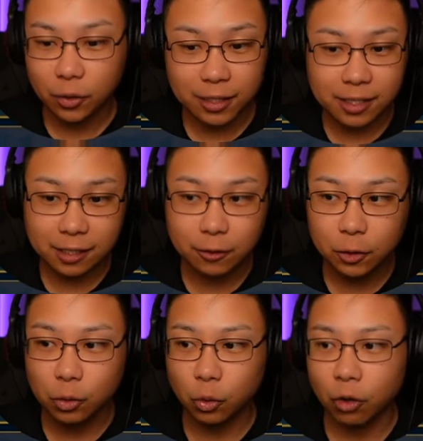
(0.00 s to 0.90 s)
can still
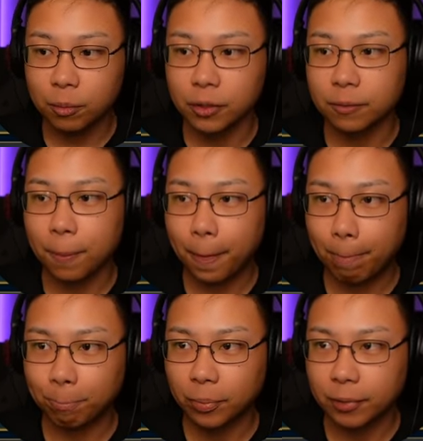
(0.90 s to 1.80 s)
do normal,
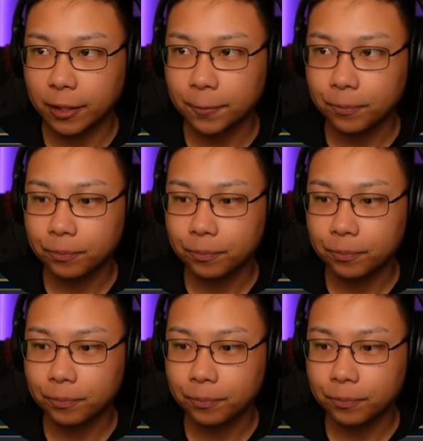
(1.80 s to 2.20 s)
okay?